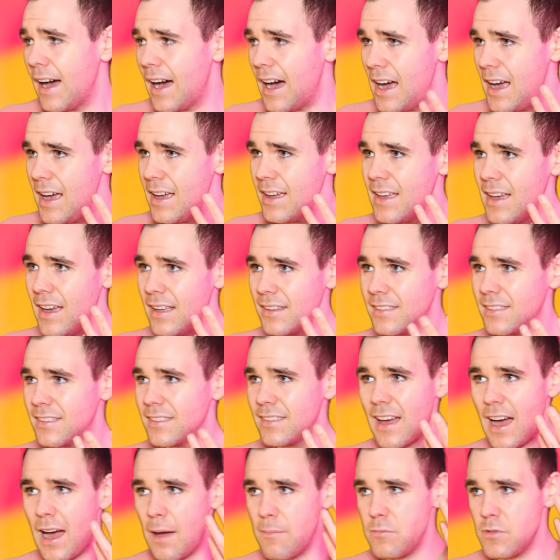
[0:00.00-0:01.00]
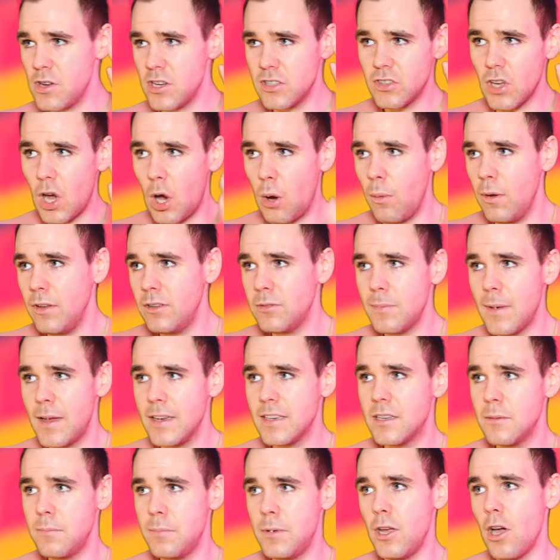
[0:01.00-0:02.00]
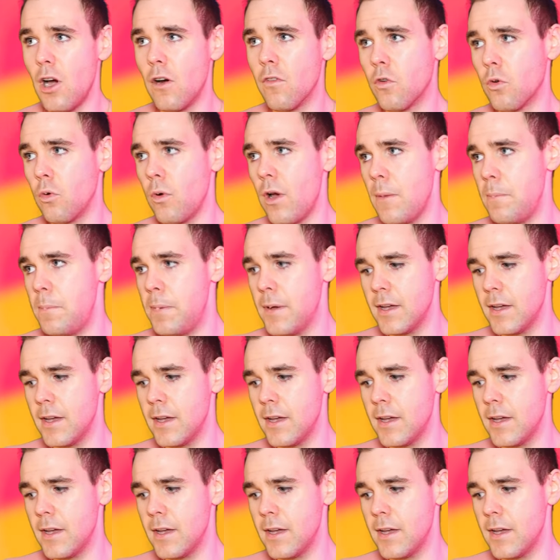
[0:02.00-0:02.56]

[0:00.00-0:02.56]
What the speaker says: I guess I'm just always meant to be overweight